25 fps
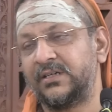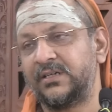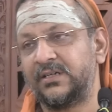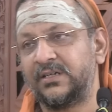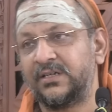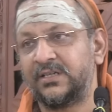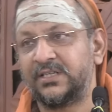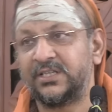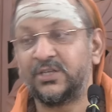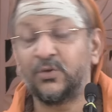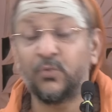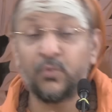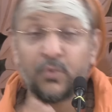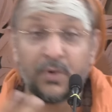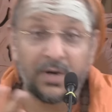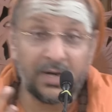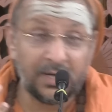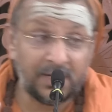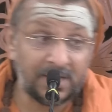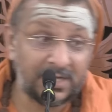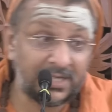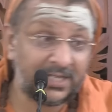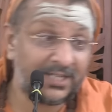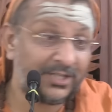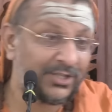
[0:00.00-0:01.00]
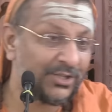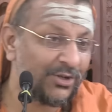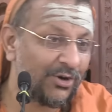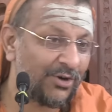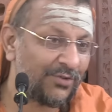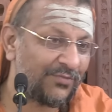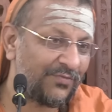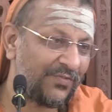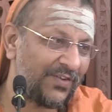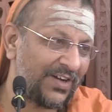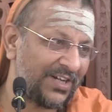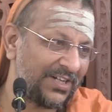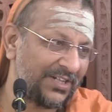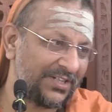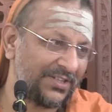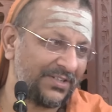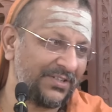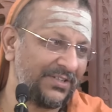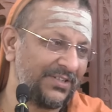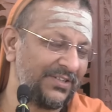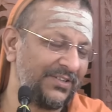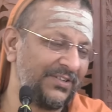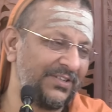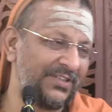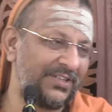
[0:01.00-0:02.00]
The world is not felt.
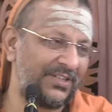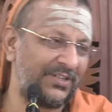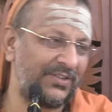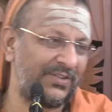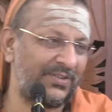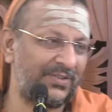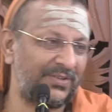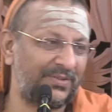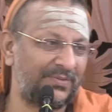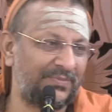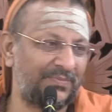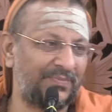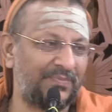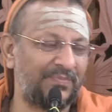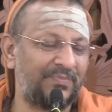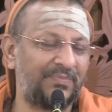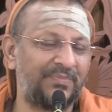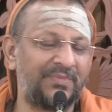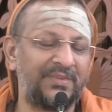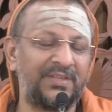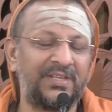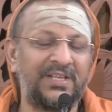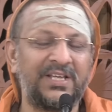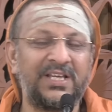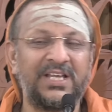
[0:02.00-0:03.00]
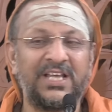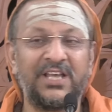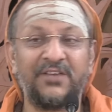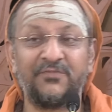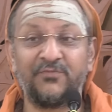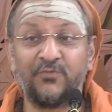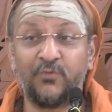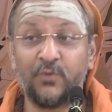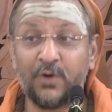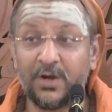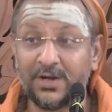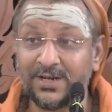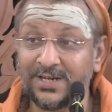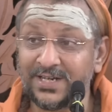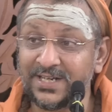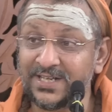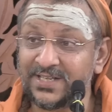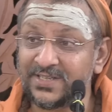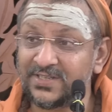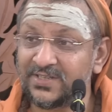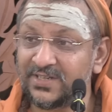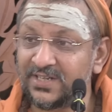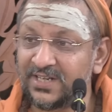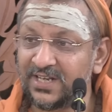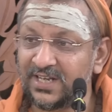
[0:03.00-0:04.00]
If world is
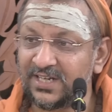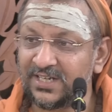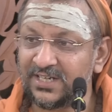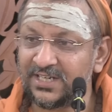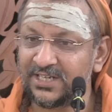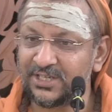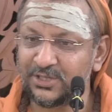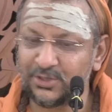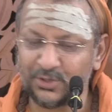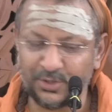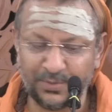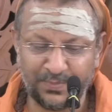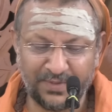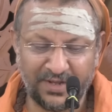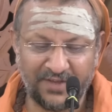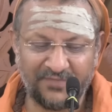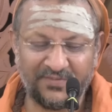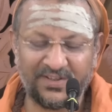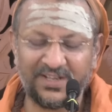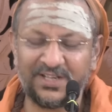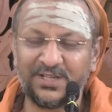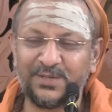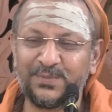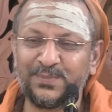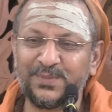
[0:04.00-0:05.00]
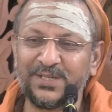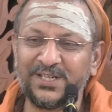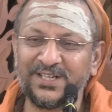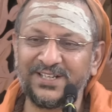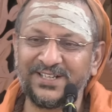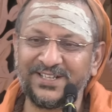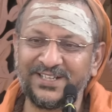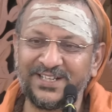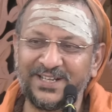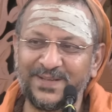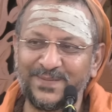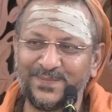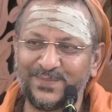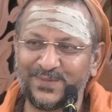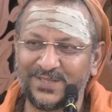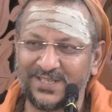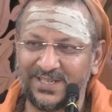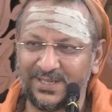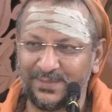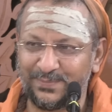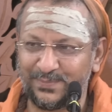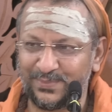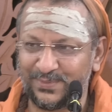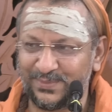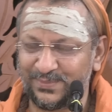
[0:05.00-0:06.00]
real, it should be available in deep
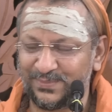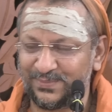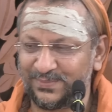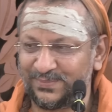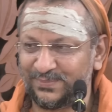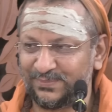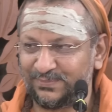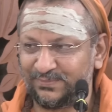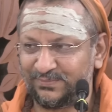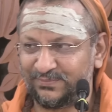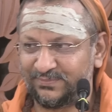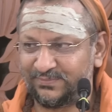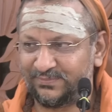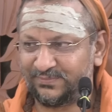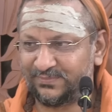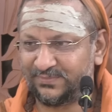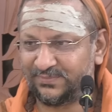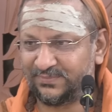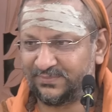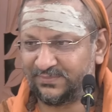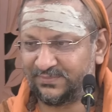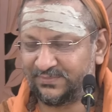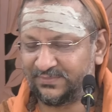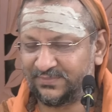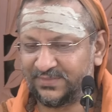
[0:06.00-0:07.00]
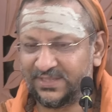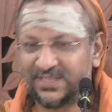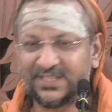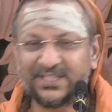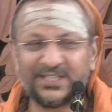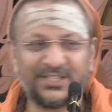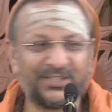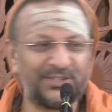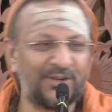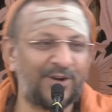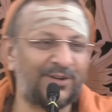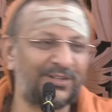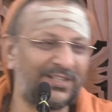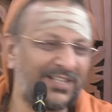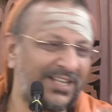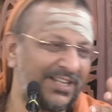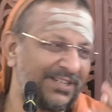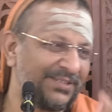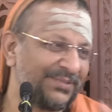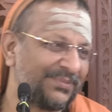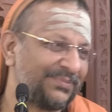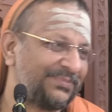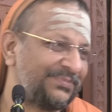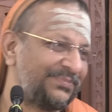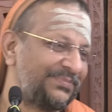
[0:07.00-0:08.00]
sleep. It is not
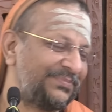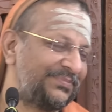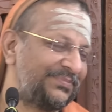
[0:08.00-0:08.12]
there.